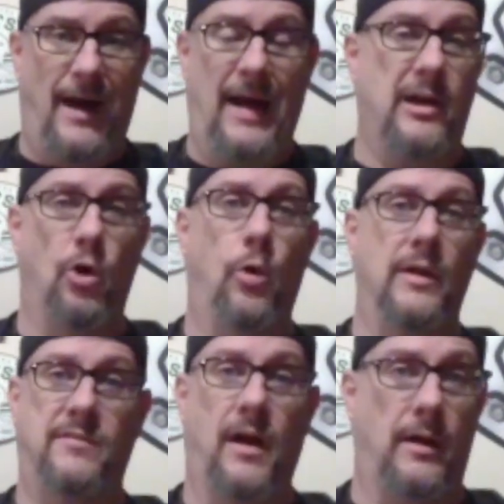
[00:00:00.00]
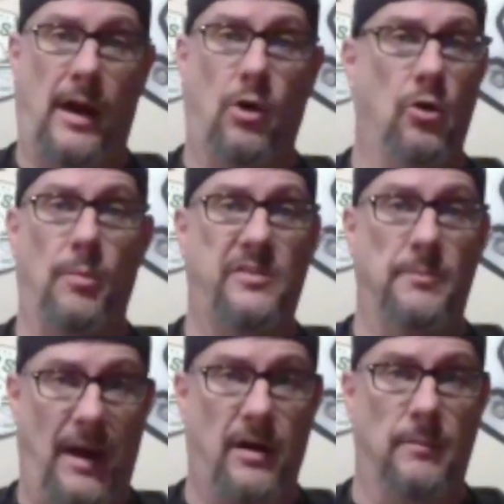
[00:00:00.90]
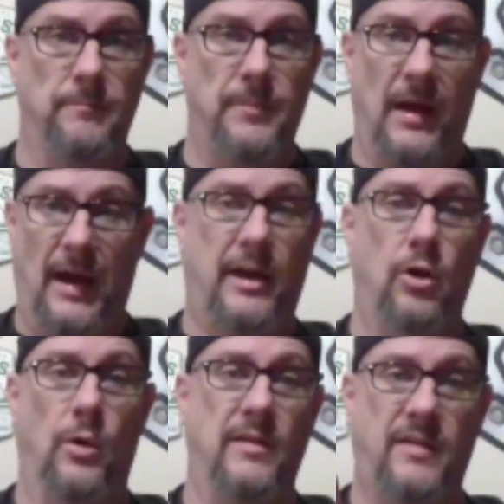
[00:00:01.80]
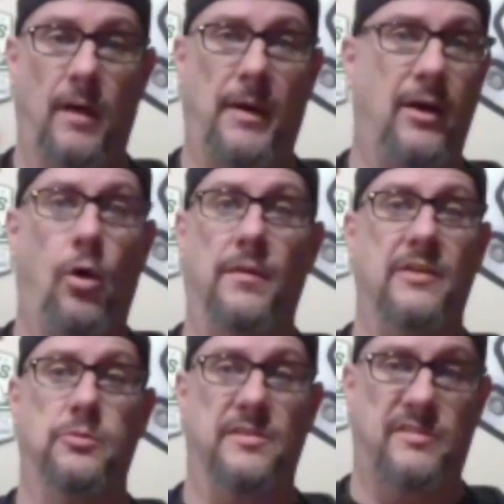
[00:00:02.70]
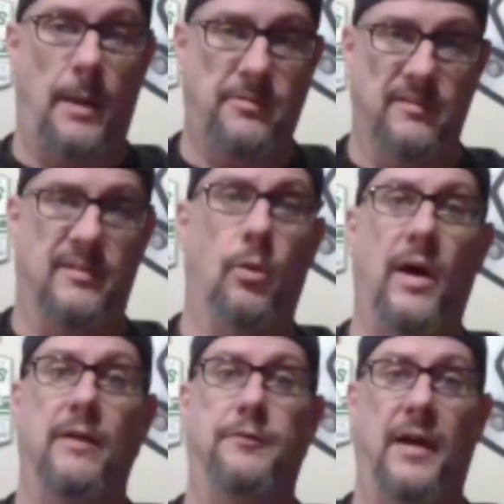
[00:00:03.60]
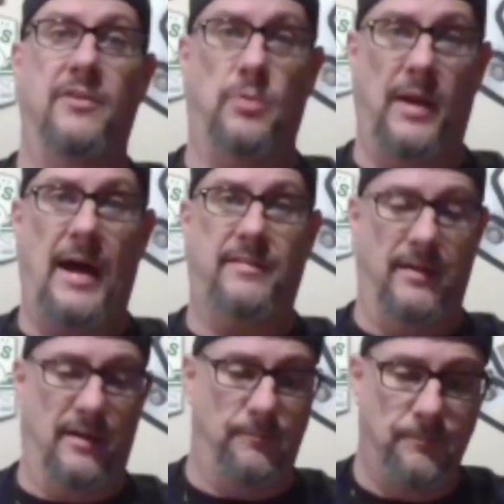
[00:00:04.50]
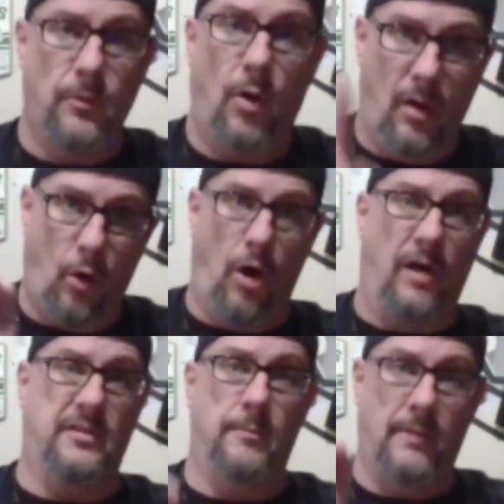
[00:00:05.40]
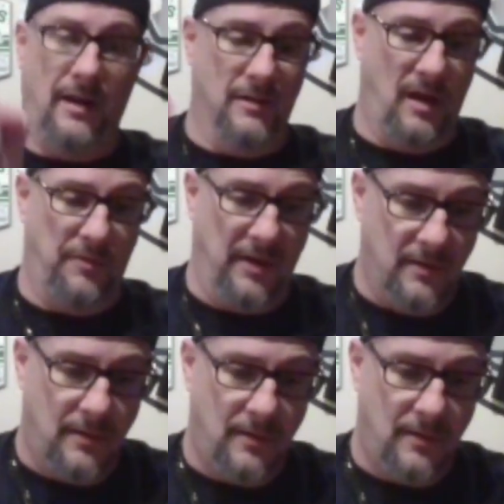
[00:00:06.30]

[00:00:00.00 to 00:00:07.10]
I can already tell, and I don't know much about him, and I can already tell by all these receptions and the way the fans react to him. Awesome. I love it.